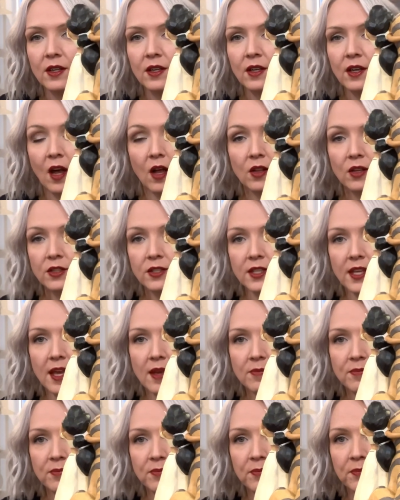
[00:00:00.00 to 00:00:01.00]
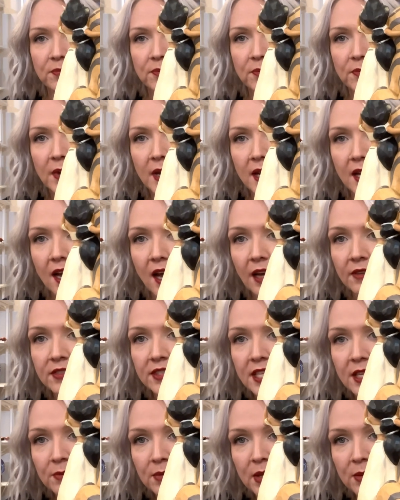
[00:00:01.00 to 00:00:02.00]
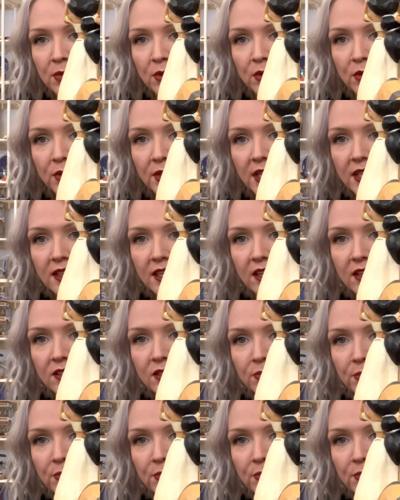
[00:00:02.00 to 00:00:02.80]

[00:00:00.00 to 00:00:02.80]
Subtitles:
color scheme. I've seen people who get theirs